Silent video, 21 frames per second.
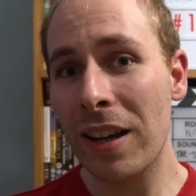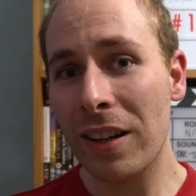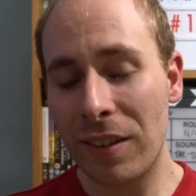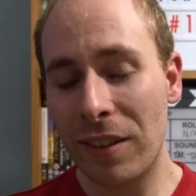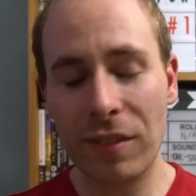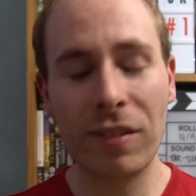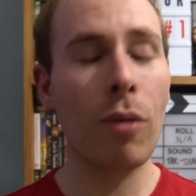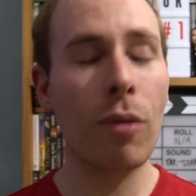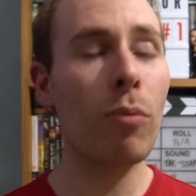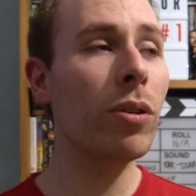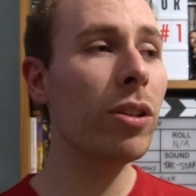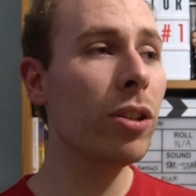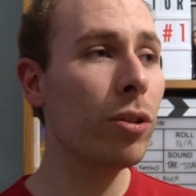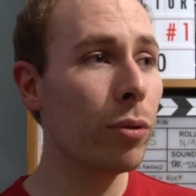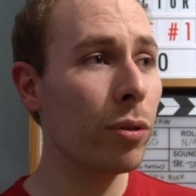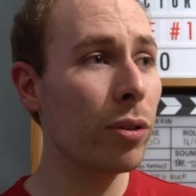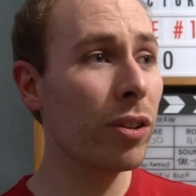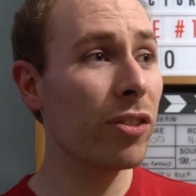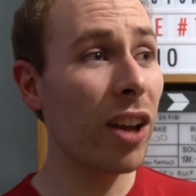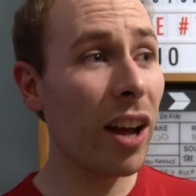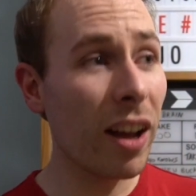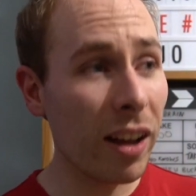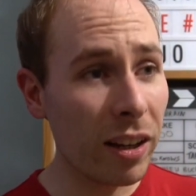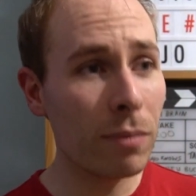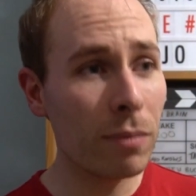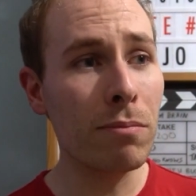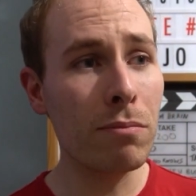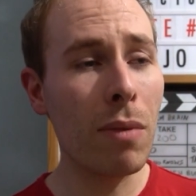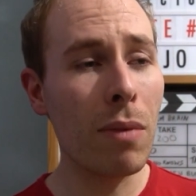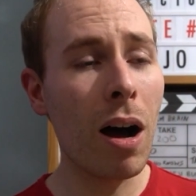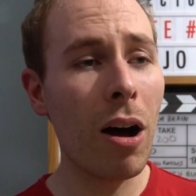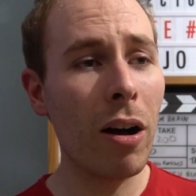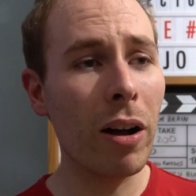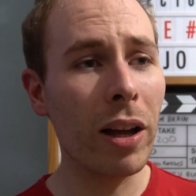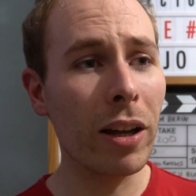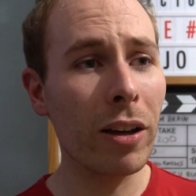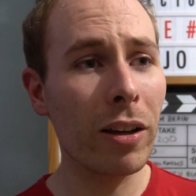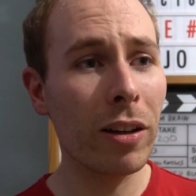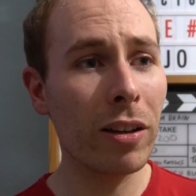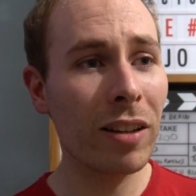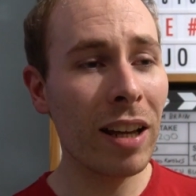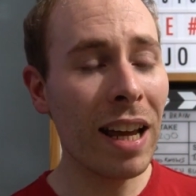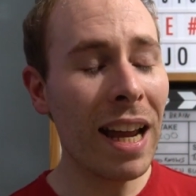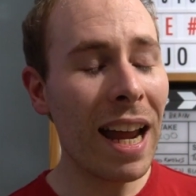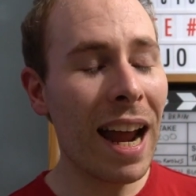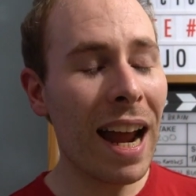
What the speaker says: to someone who is admired,